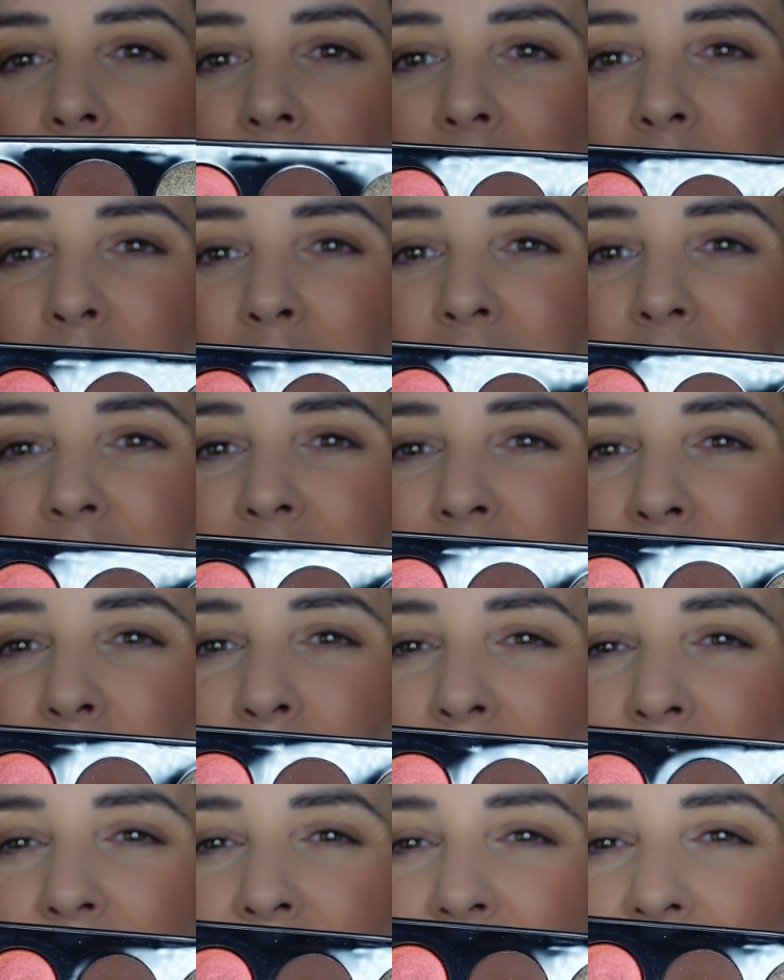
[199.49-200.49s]
and I'm going to go
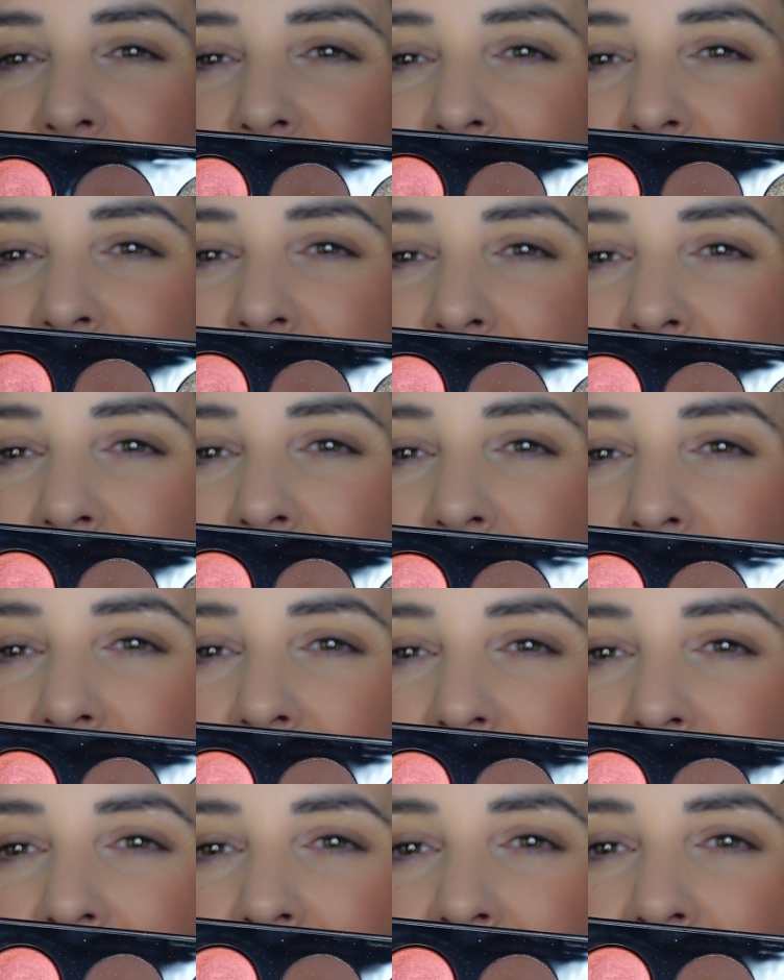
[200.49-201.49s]
with this
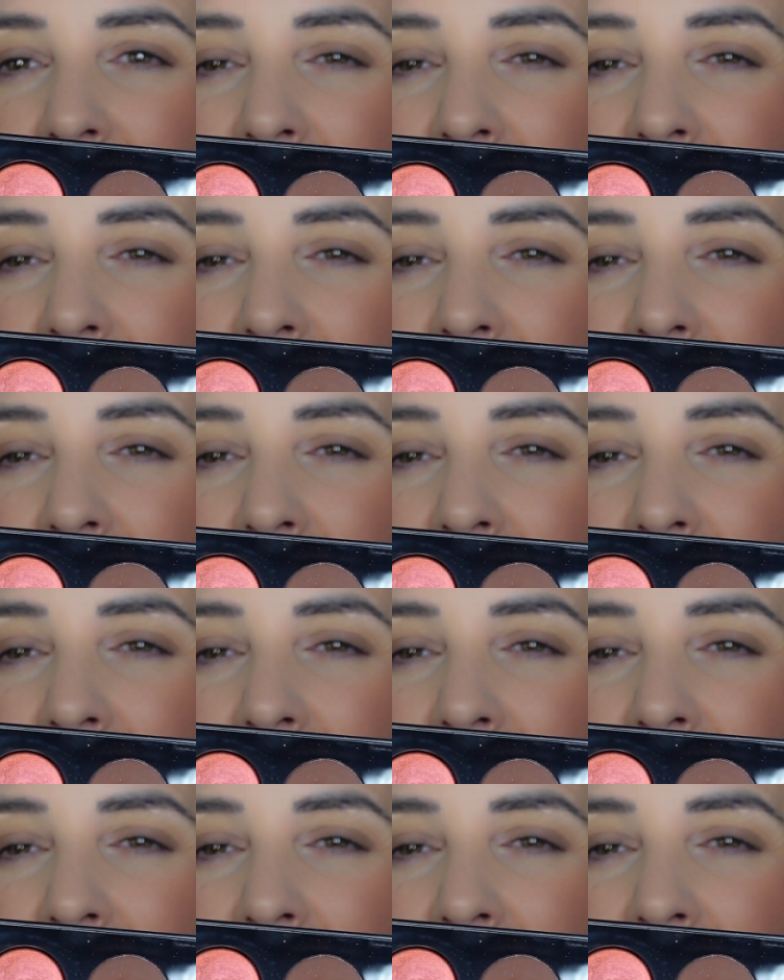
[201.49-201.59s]
colour.